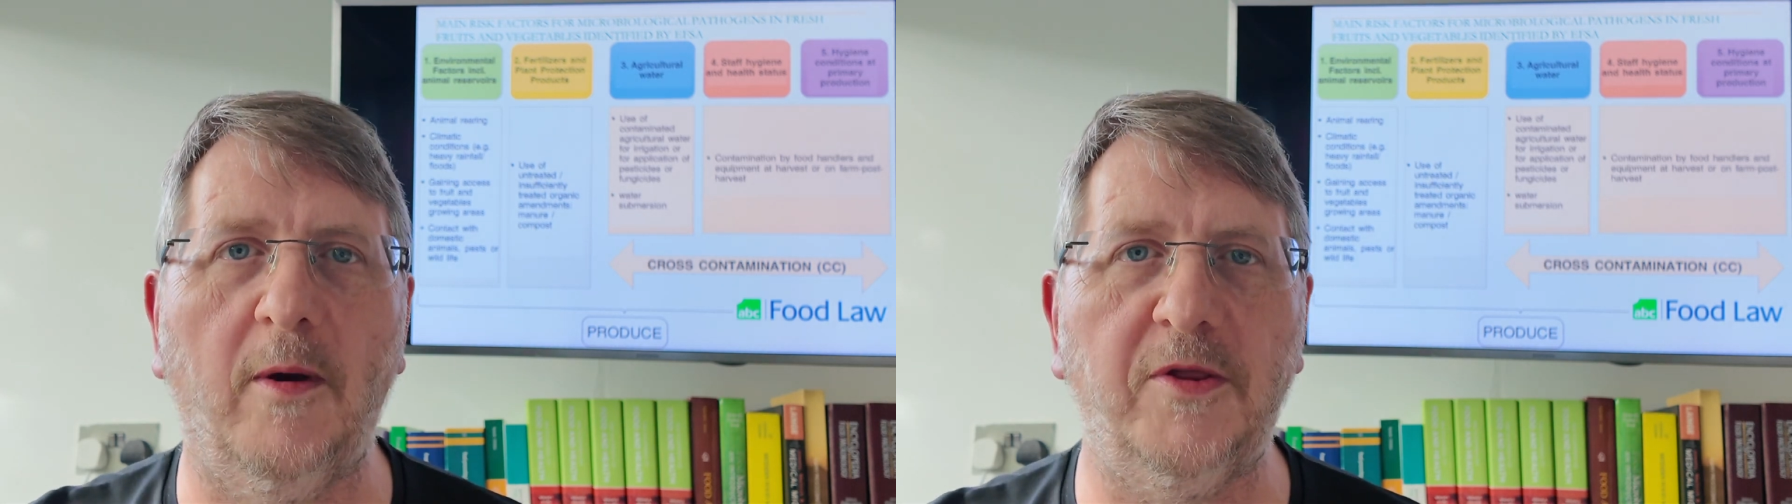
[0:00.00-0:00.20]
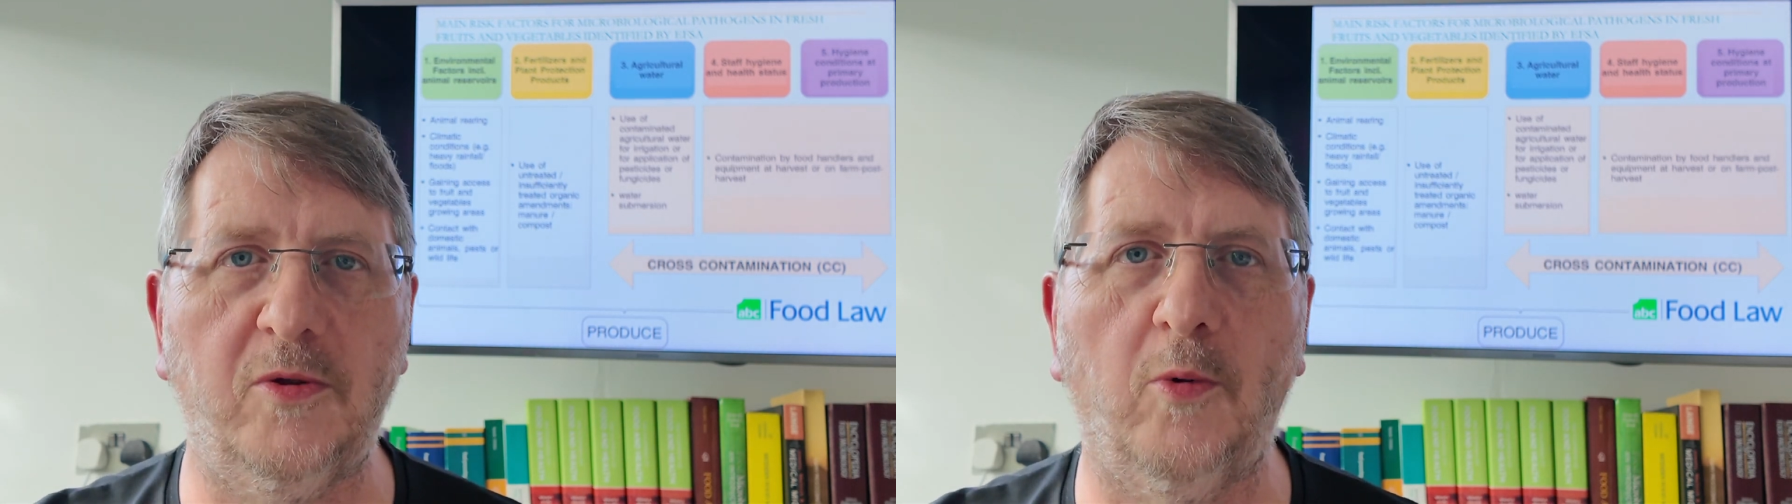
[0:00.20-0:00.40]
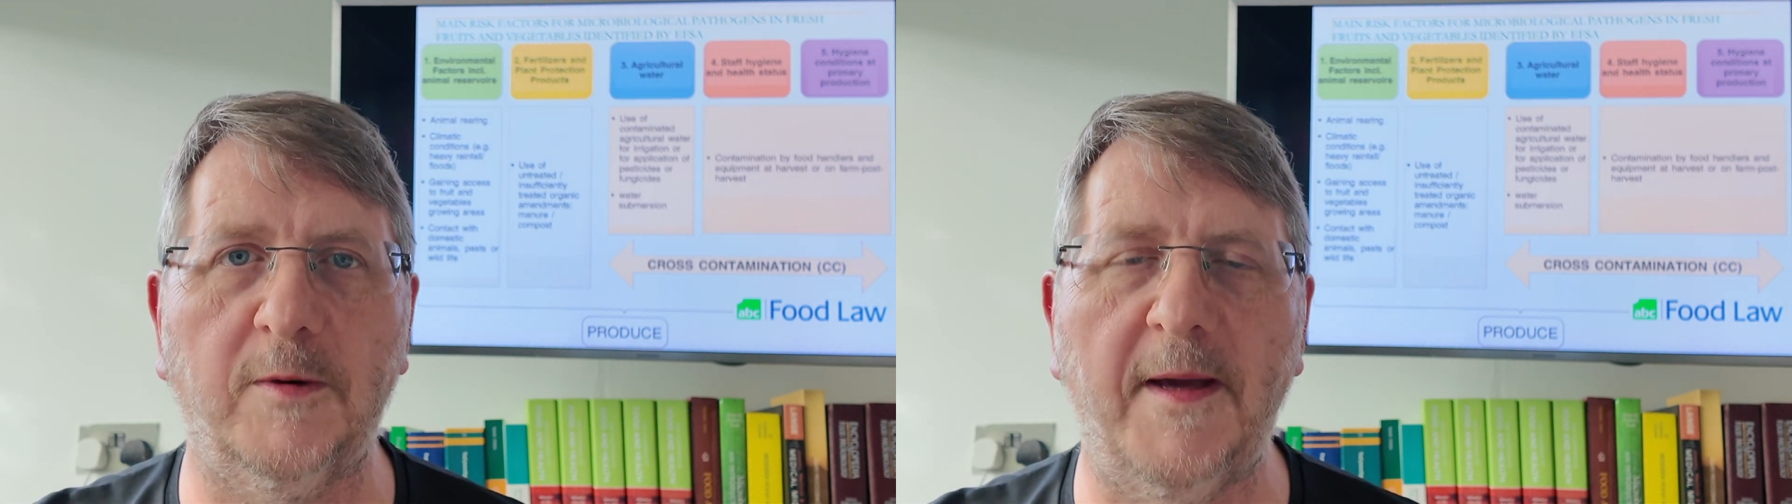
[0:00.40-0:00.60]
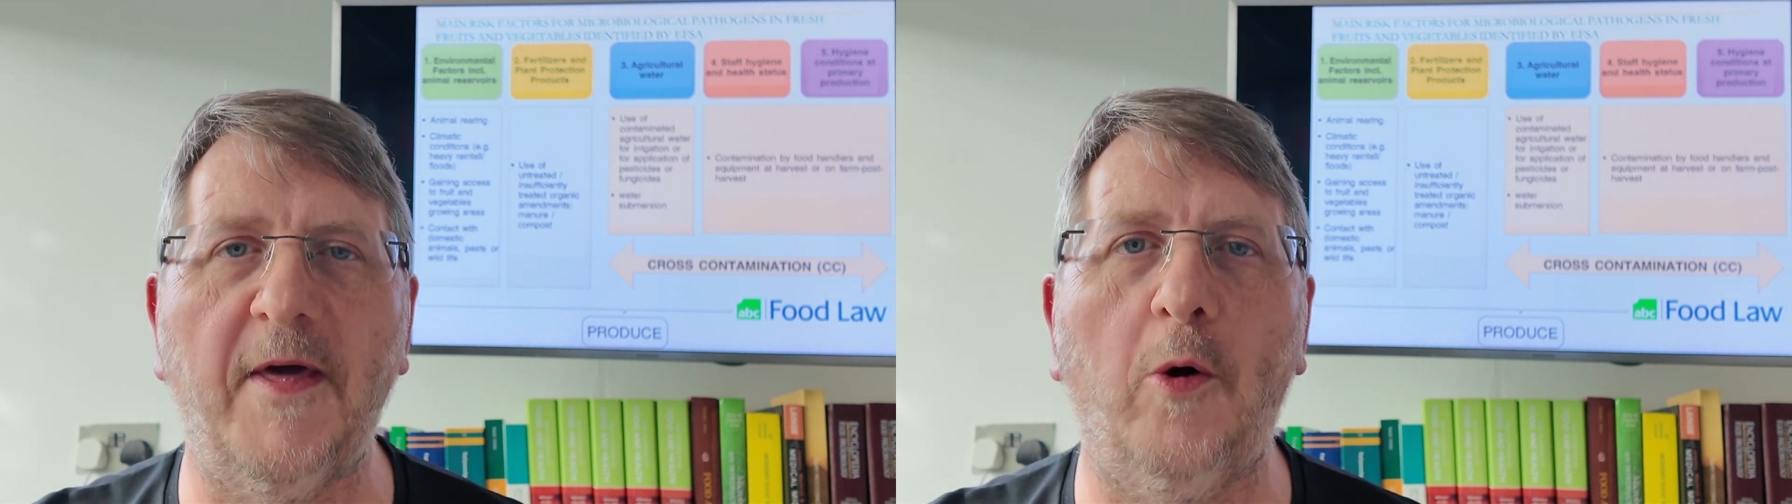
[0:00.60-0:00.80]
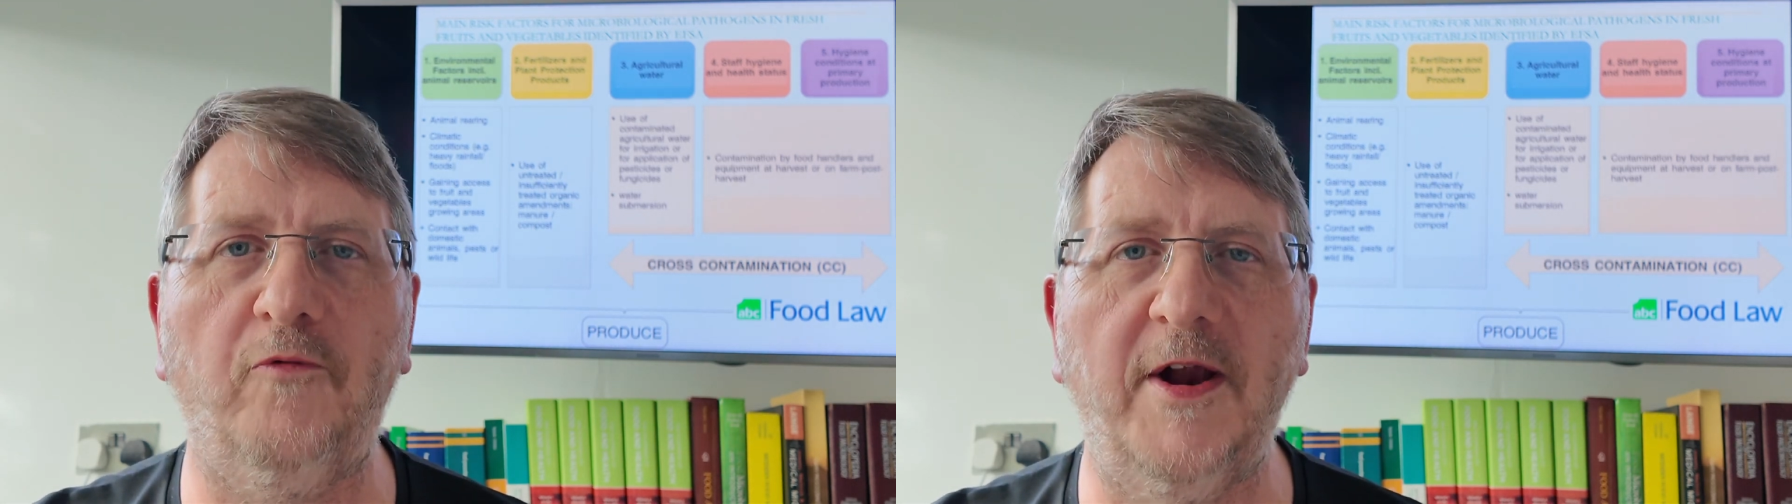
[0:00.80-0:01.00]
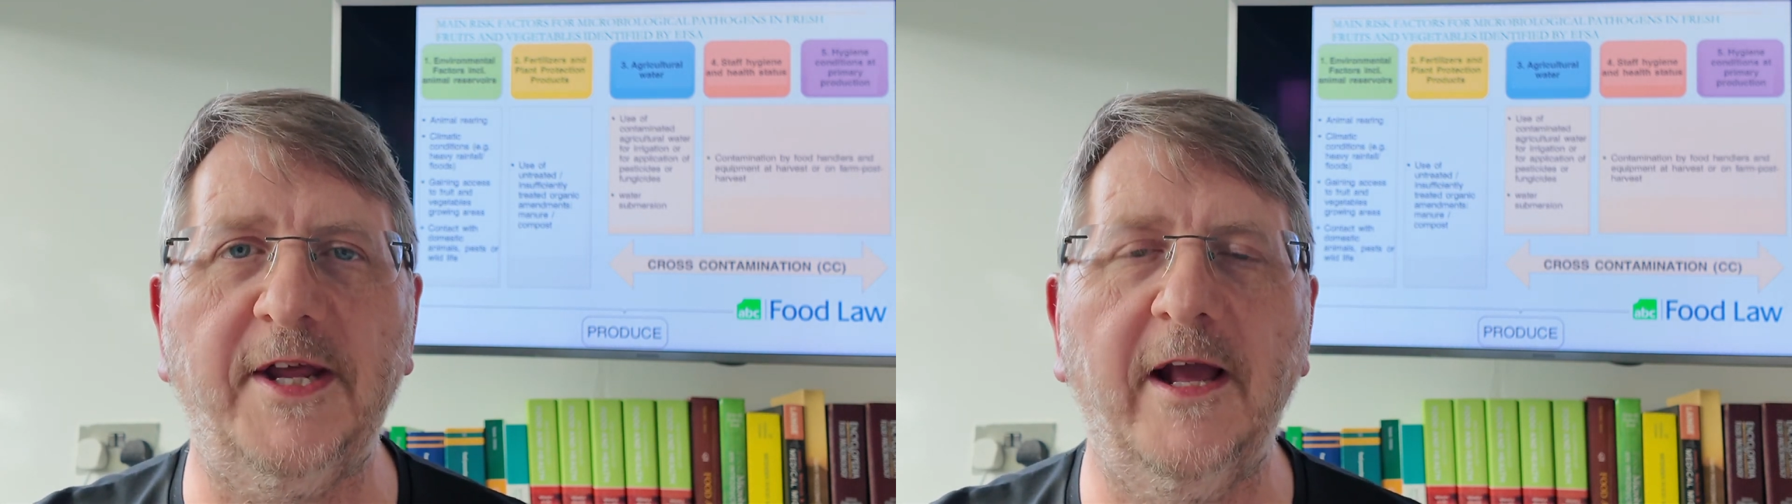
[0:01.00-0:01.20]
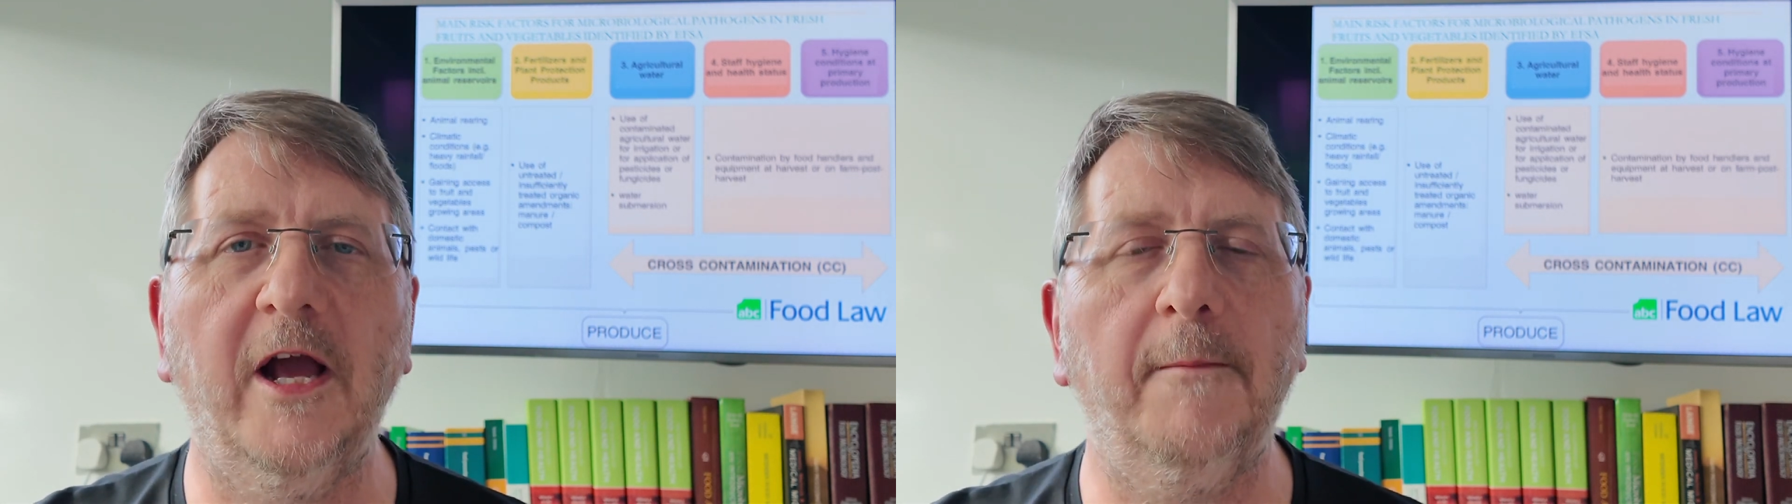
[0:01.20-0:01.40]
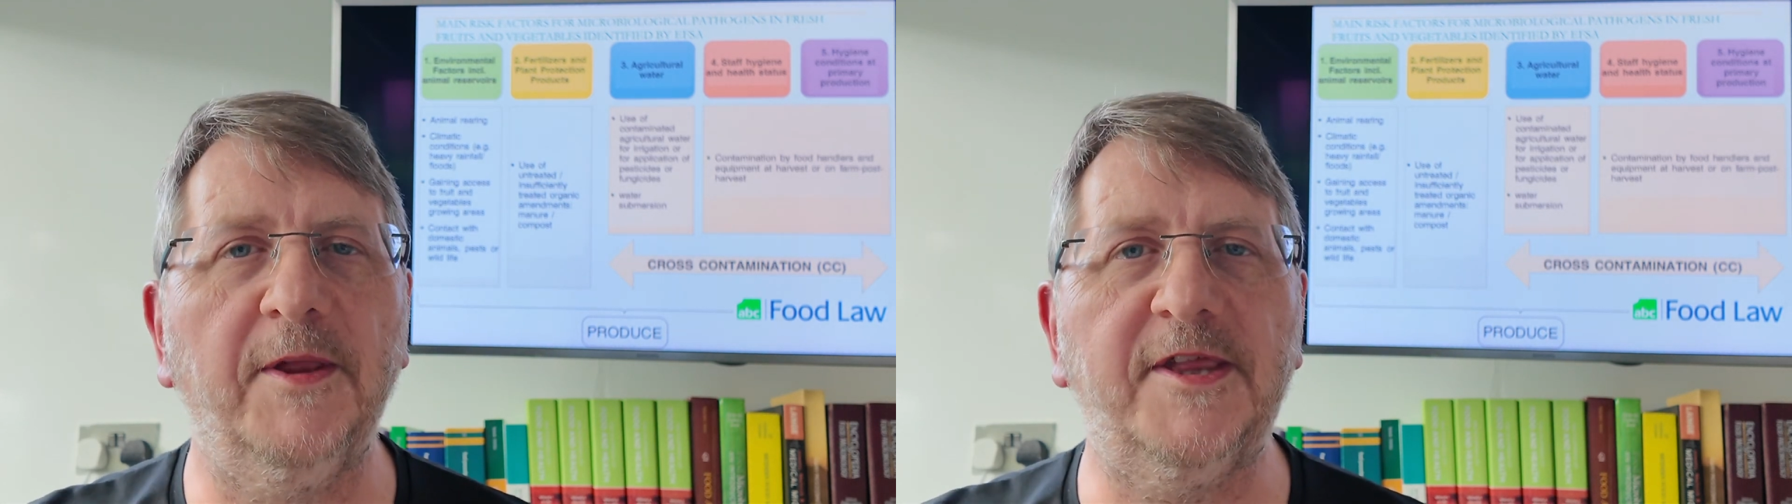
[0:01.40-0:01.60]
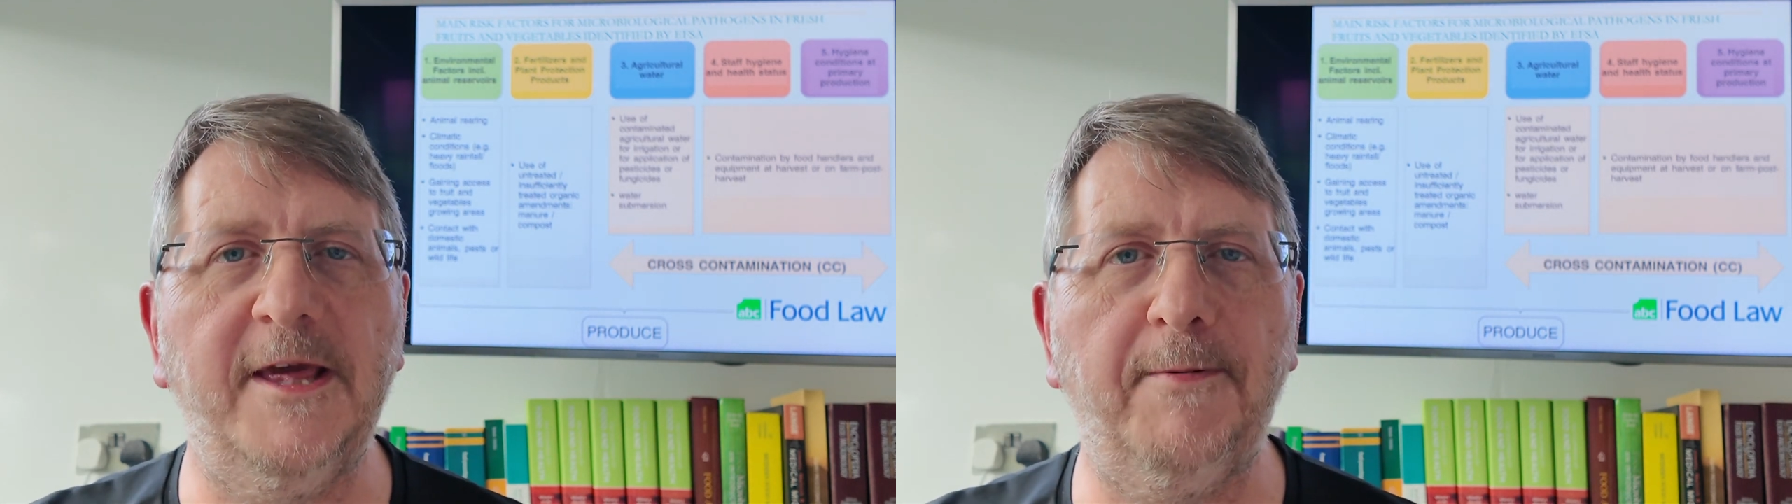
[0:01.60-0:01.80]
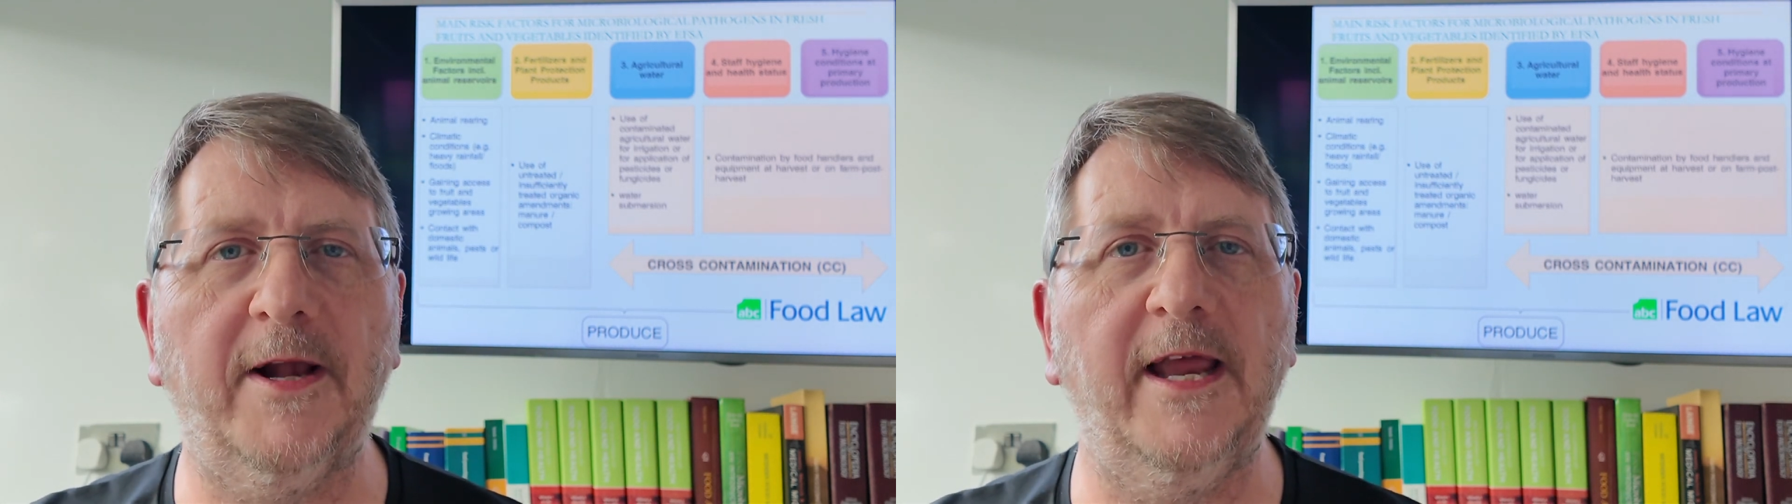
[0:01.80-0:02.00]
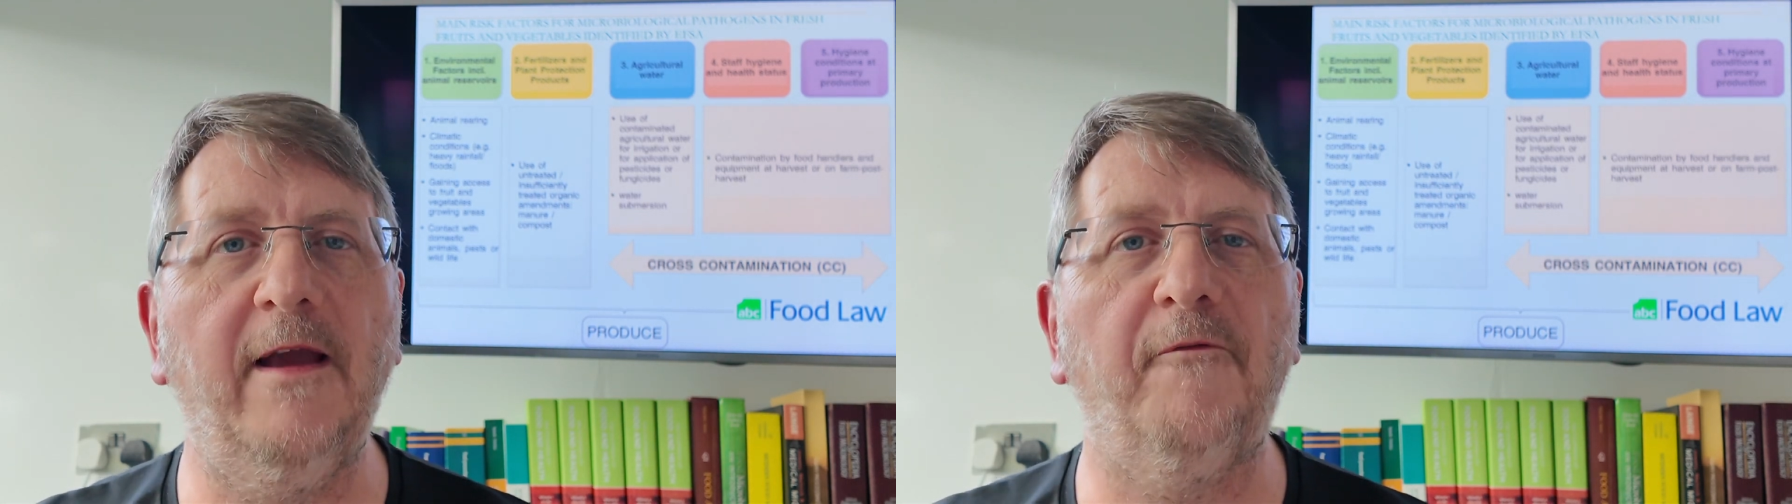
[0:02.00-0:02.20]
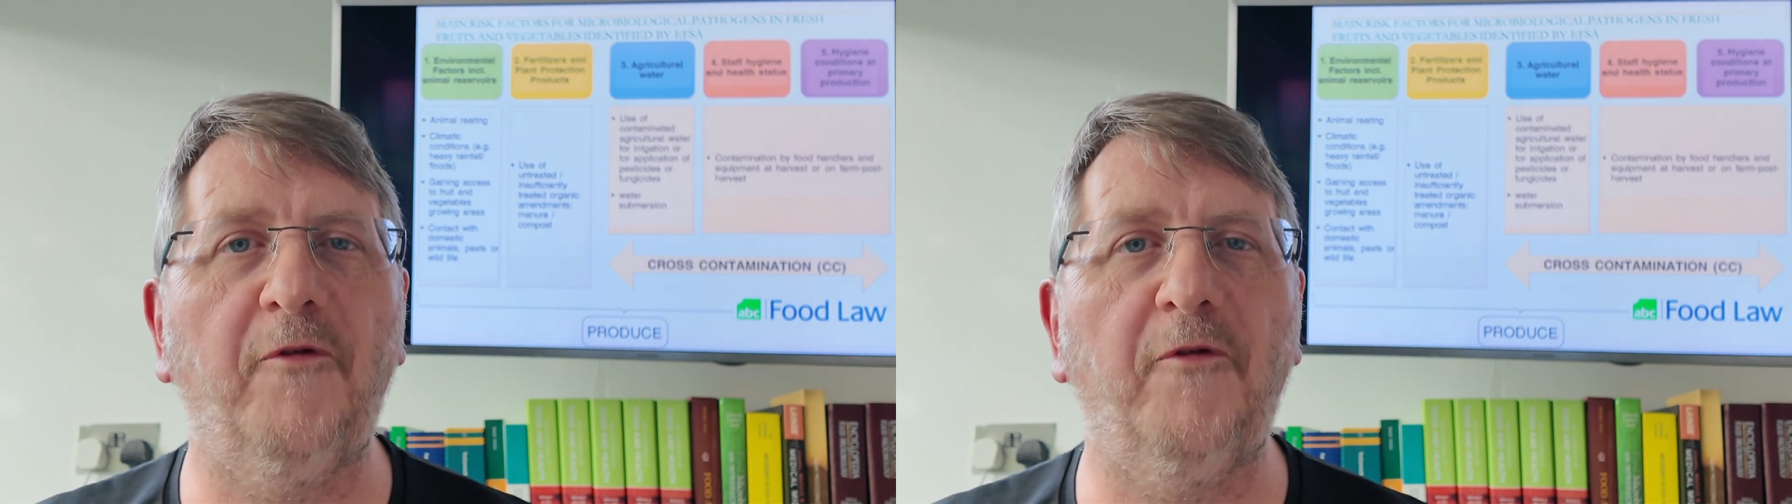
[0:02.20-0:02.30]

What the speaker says: I talked about that already, but typically, for